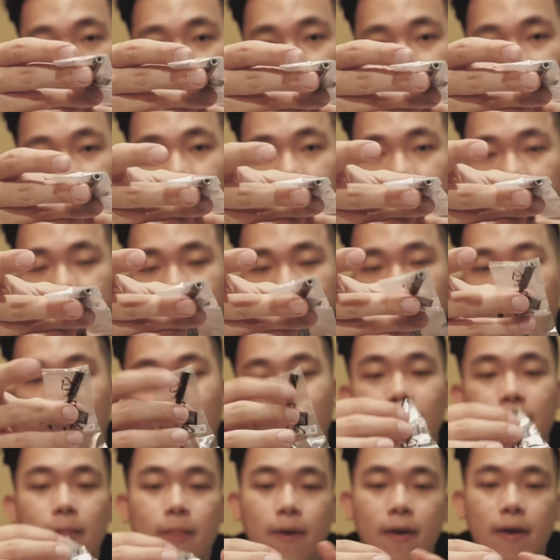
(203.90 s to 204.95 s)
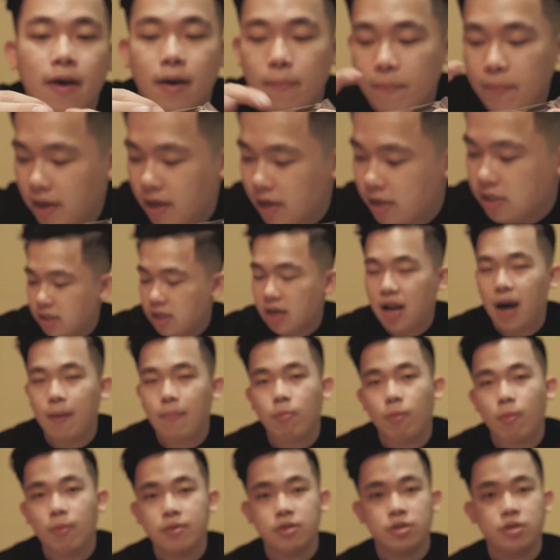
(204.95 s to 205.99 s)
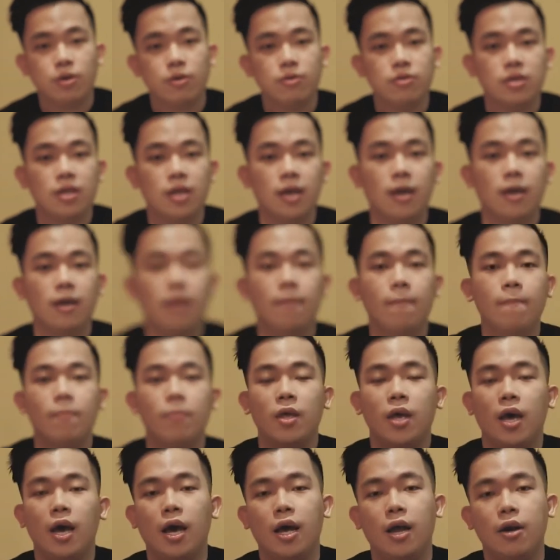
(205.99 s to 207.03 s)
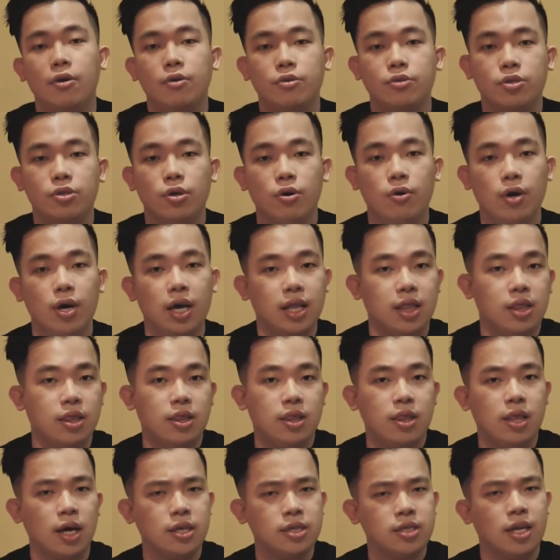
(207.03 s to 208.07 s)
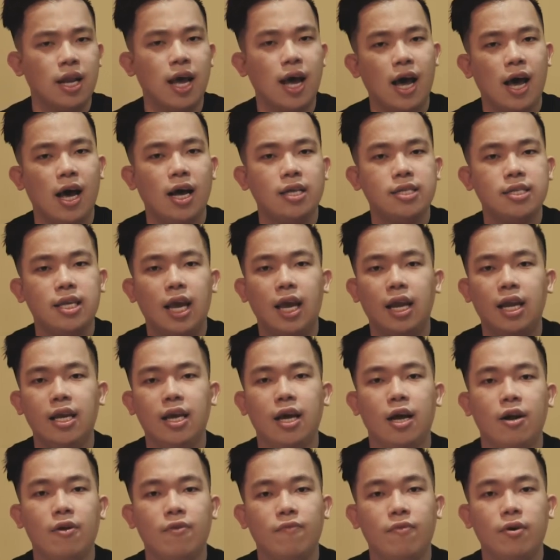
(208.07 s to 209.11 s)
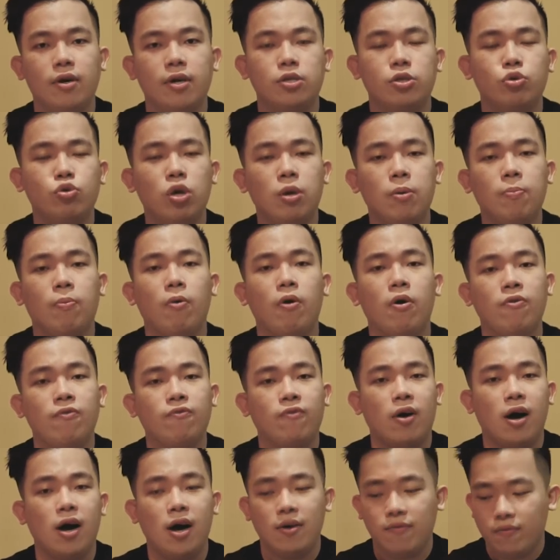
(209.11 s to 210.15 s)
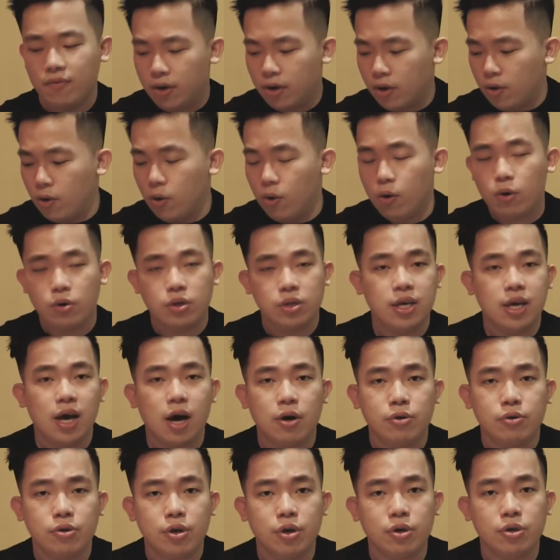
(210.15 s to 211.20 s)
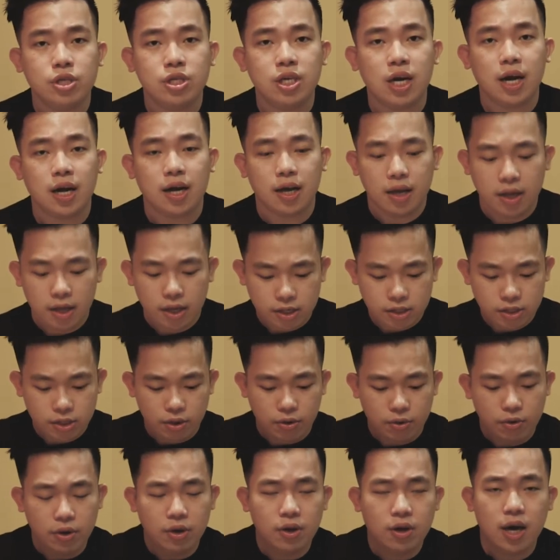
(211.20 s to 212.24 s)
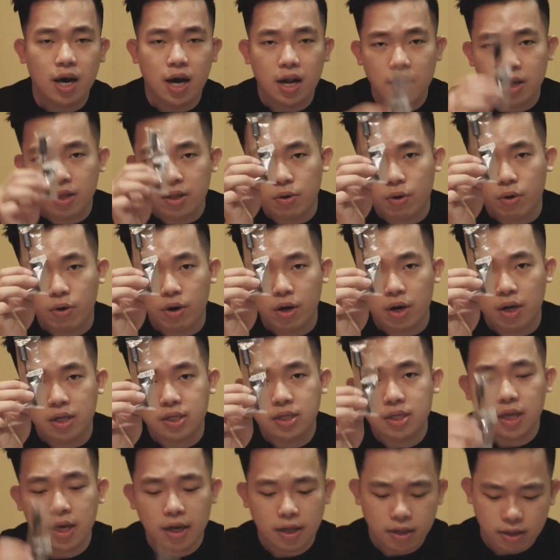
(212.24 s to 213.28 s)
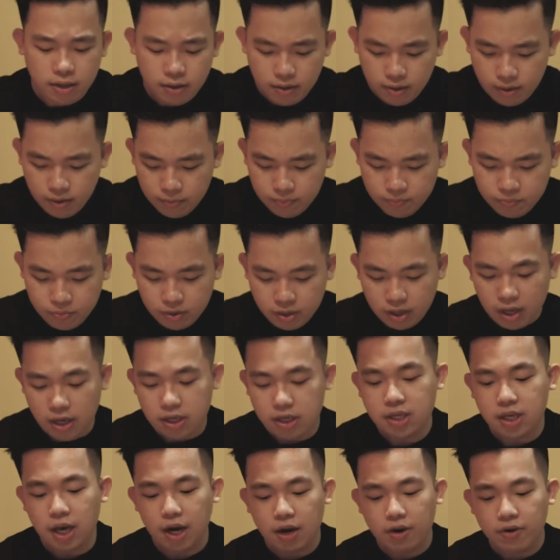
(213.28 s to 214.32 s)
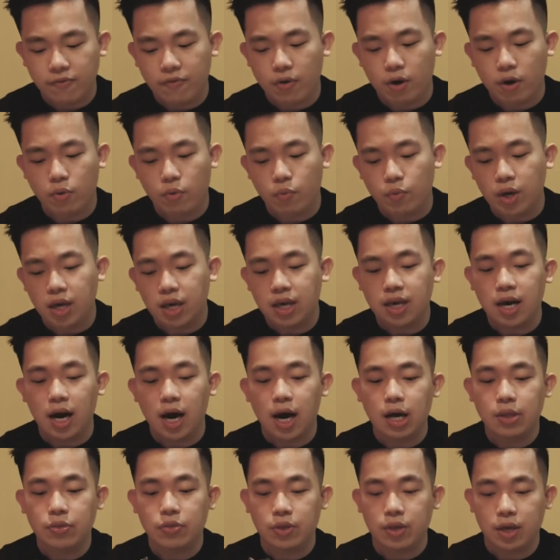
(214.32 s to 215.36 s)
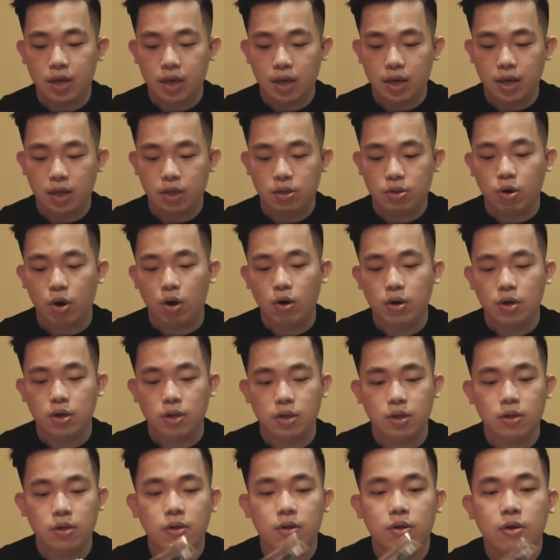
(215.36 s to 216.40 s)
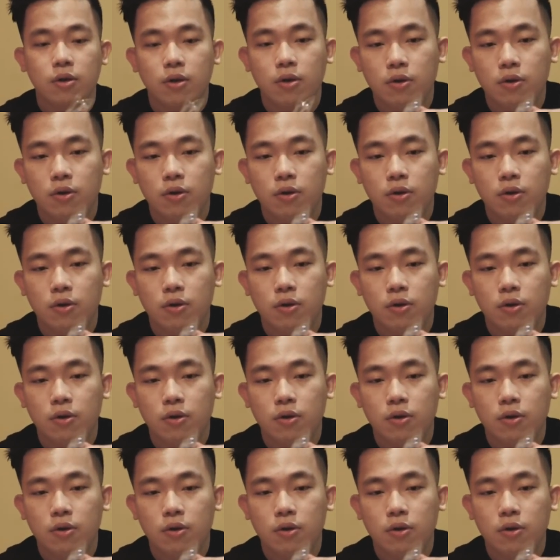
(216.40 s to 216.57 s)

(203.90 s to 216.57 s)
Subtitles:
headphone jack, because the laptop is so thin and also it doesn't have any kind of a 3.5 or the audio jack, so you got the dongle instead. And the second of all, we got the dongle